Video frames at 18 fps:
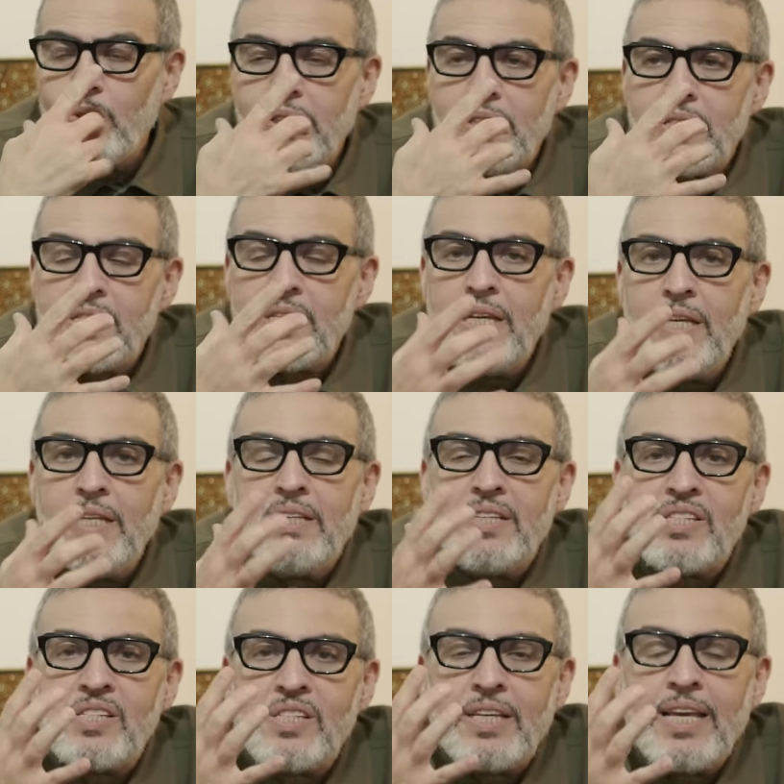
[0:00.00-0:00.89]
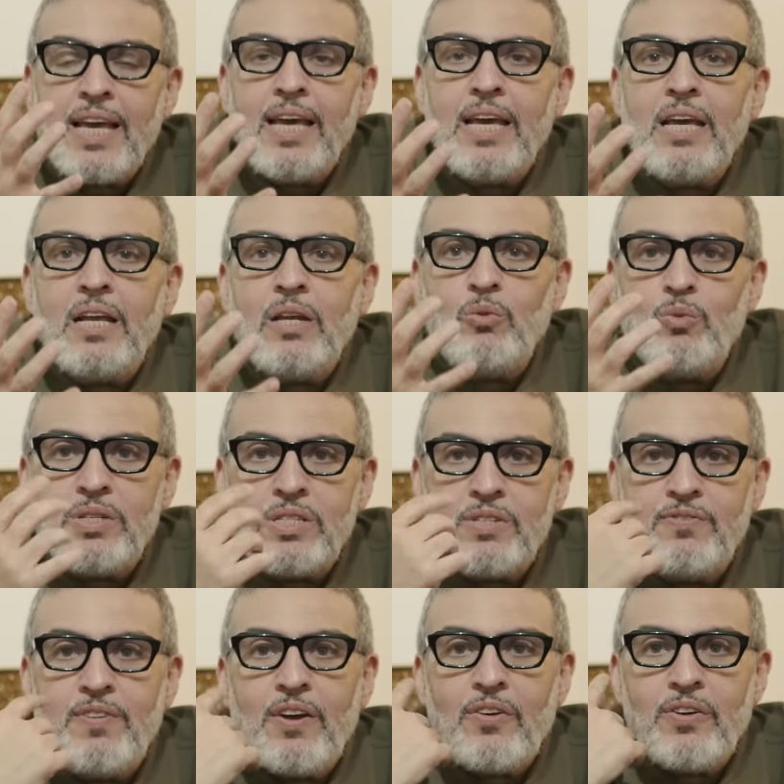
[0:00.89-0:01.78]
could see the scale was
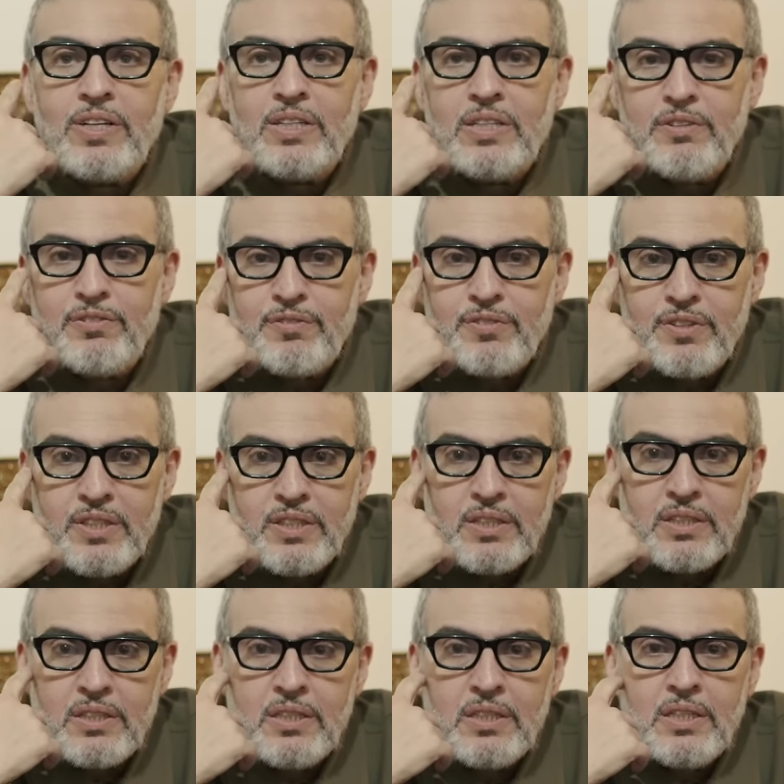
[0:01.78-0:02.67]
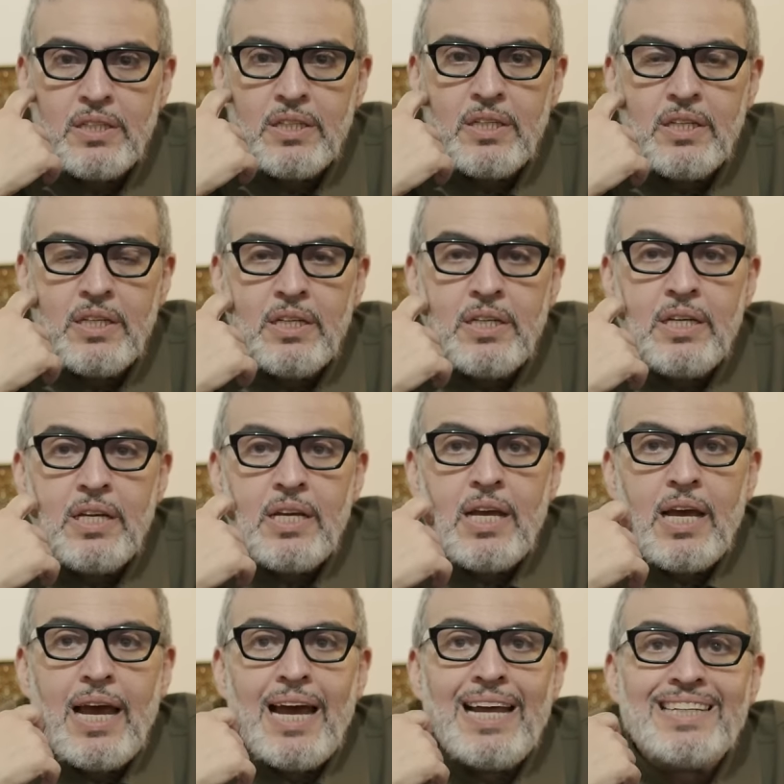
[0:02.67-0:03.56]
very different.
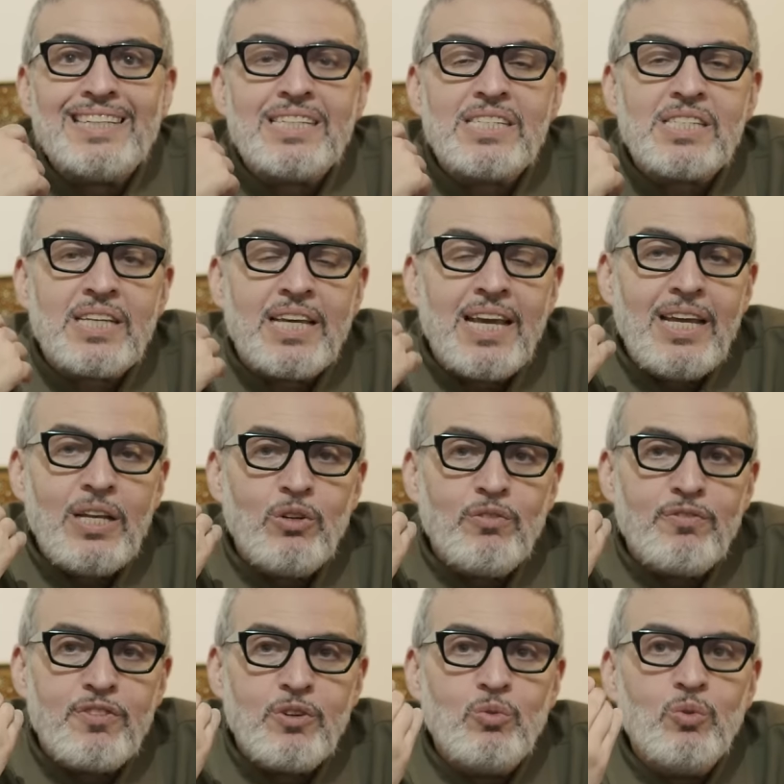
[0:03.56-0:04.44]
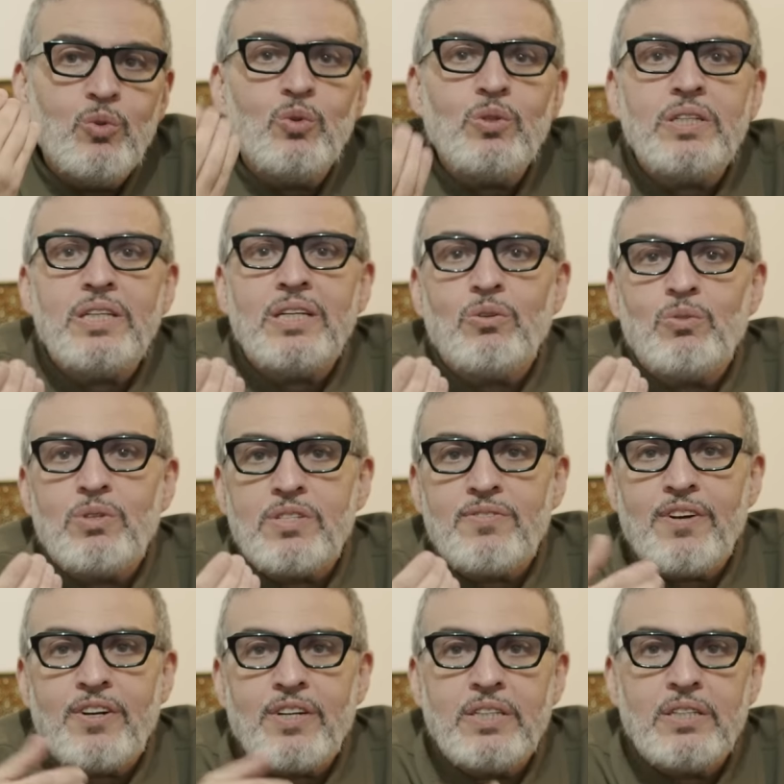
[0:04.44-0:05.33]
And the scale of the wounding was
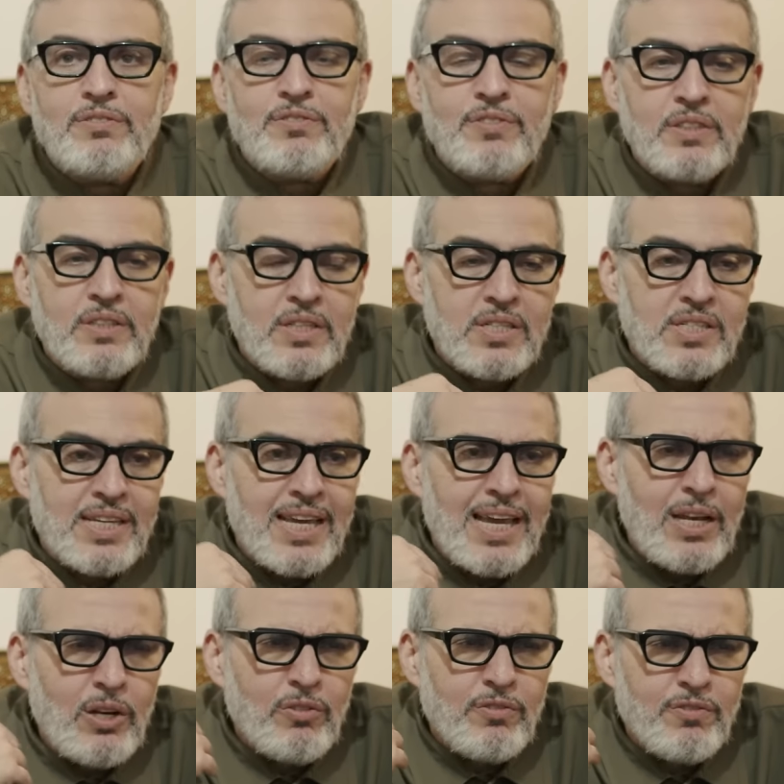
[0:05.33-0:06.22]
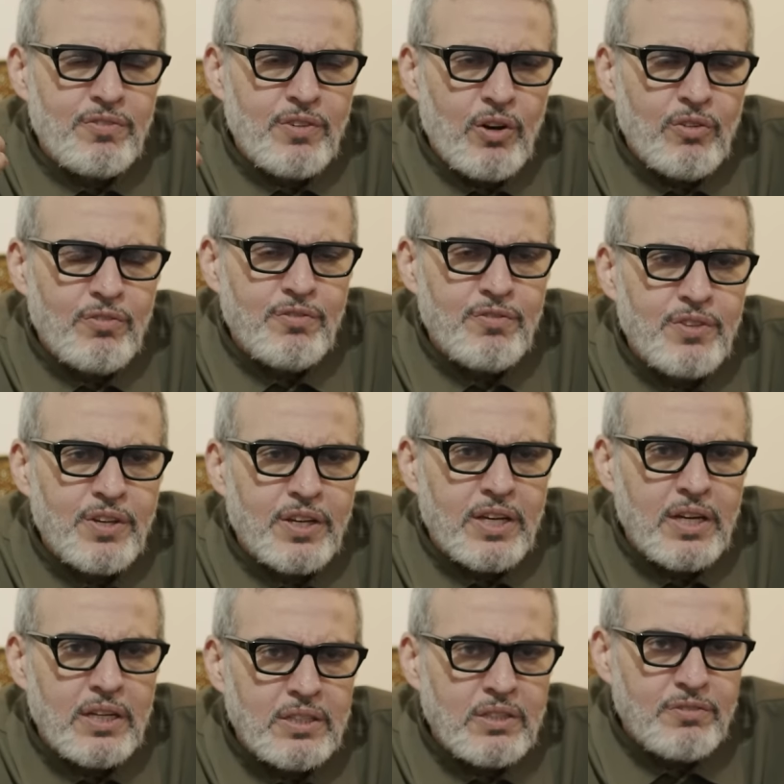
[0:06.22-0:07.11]
very different. The scale of the
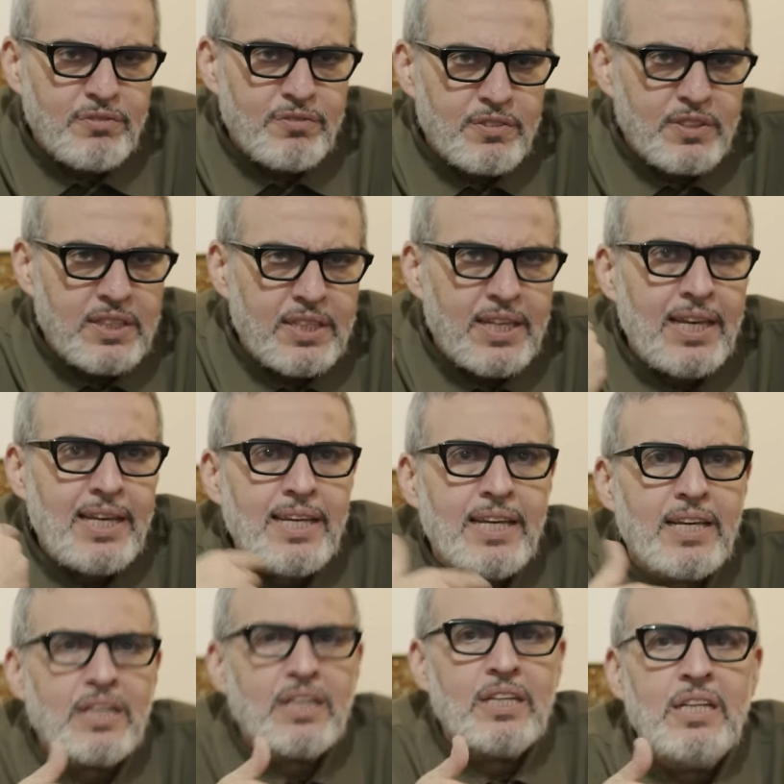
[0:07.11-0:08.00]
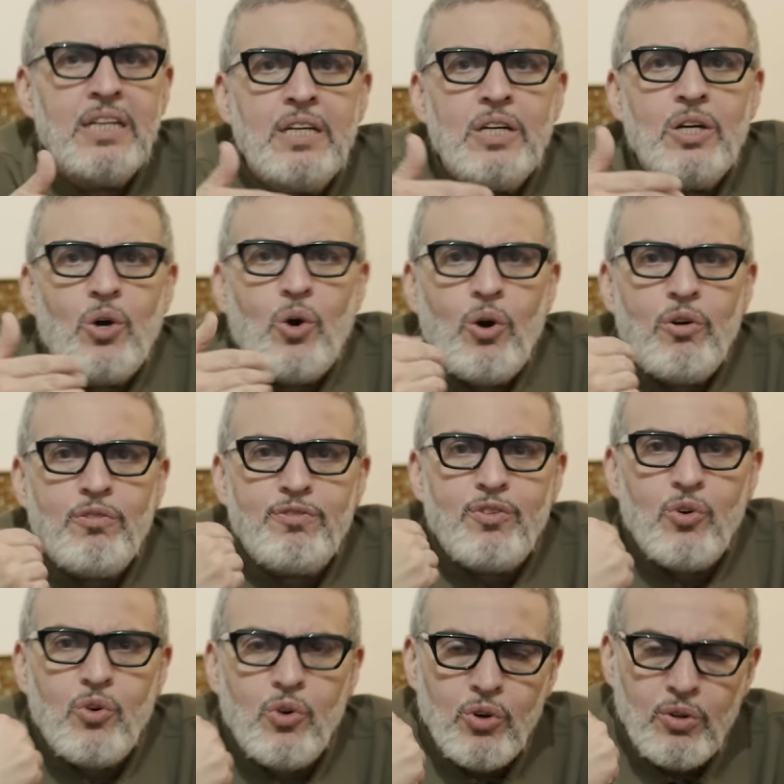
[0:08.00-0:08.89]
kind of killing
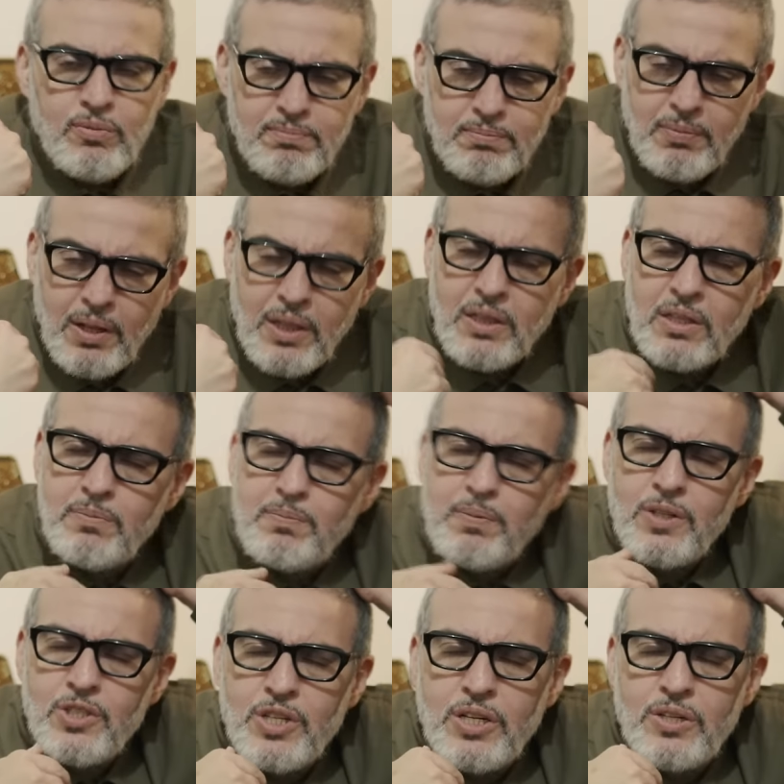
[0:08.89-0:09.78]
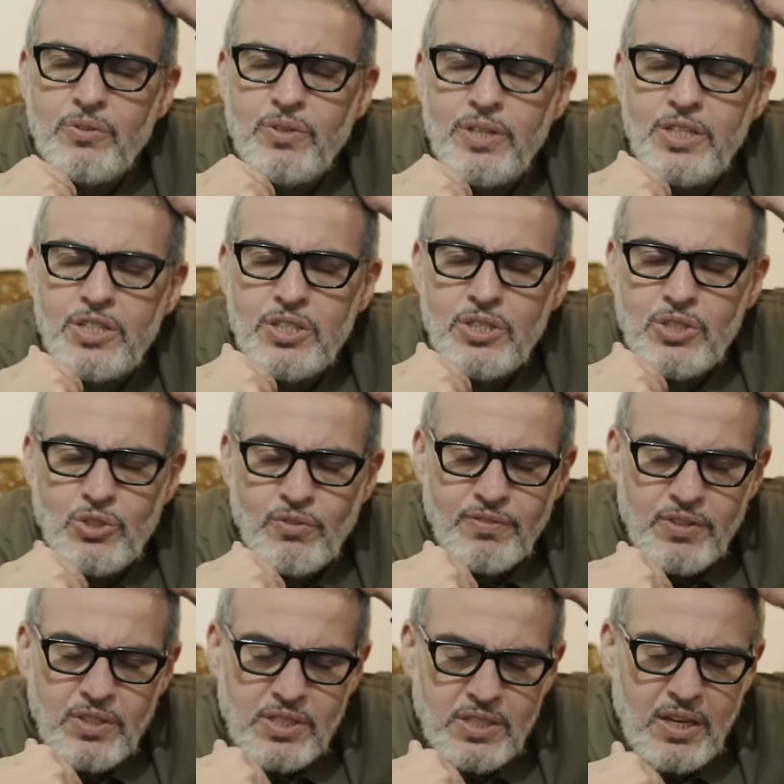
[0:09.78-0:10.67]
of multiple generations
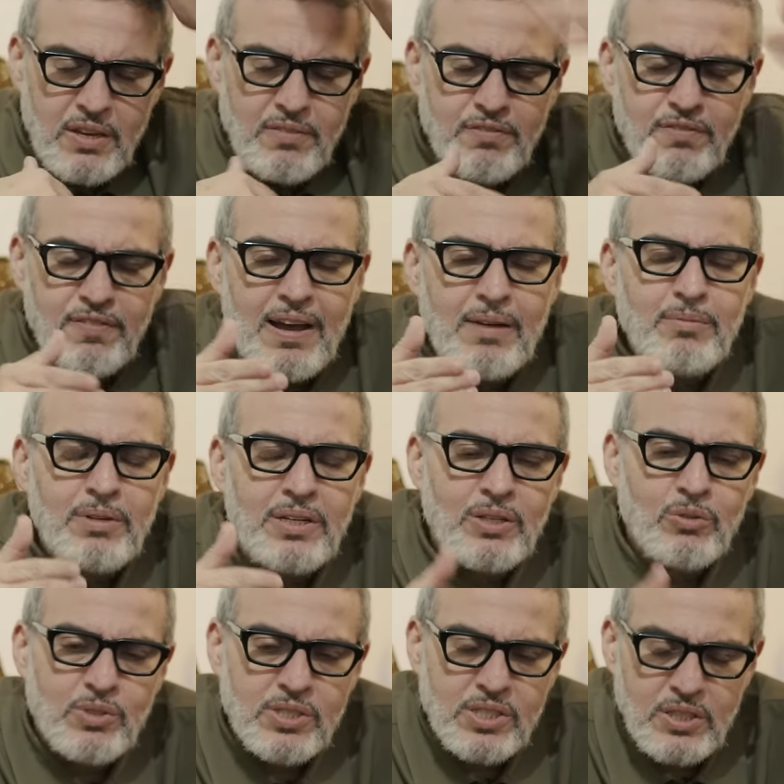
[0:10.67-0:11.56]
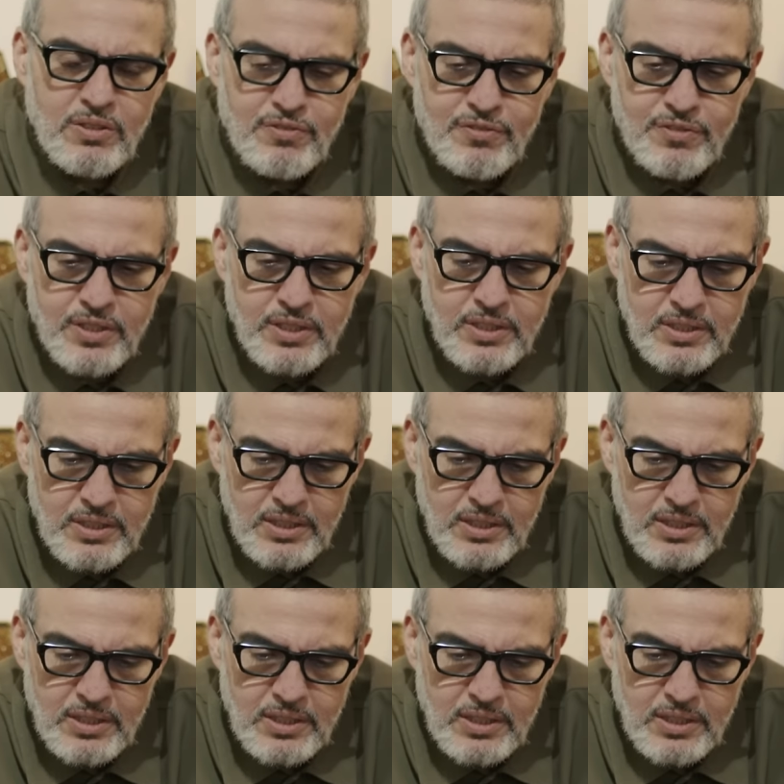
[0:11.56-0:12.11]
of the same family was different.